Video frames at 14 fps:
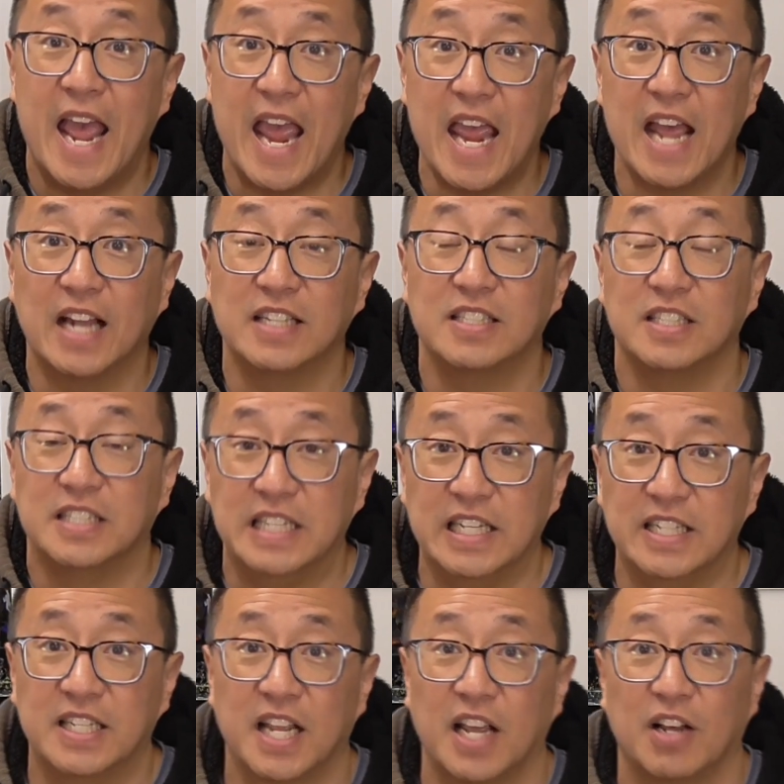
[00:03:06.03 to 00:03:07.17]
and
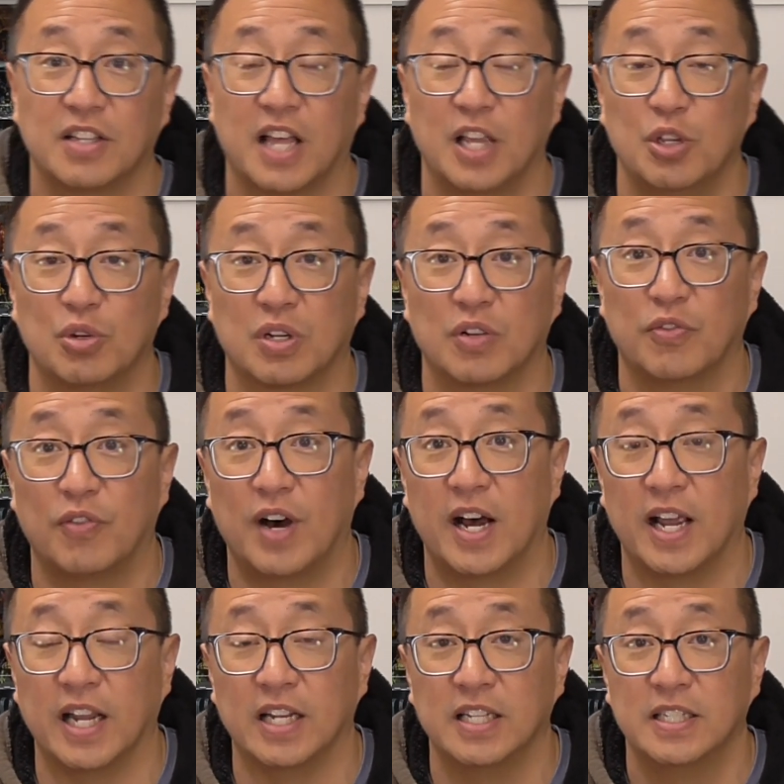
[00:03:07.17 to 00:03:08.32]
detail that you could
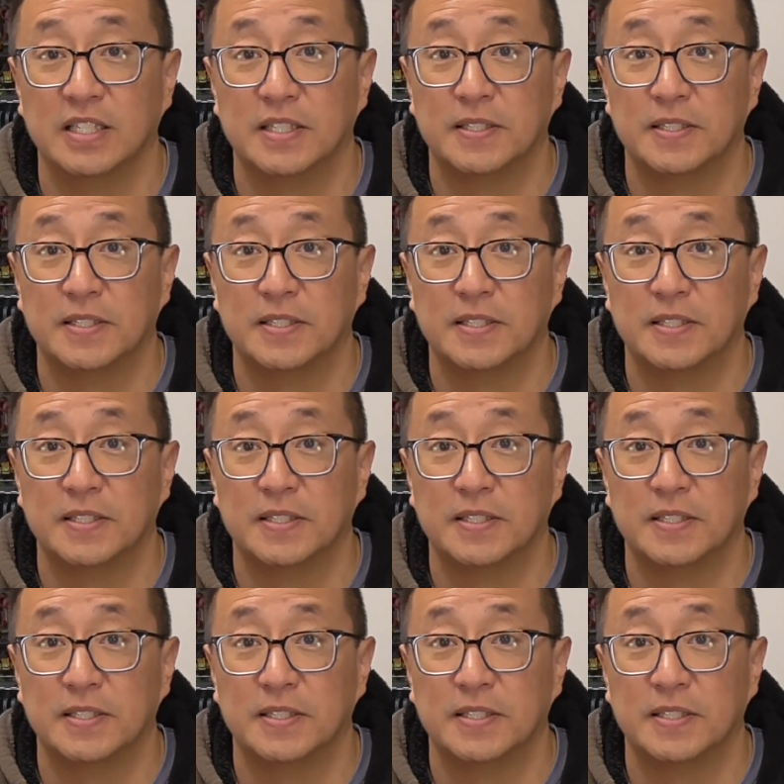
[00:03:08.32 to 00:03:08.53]
find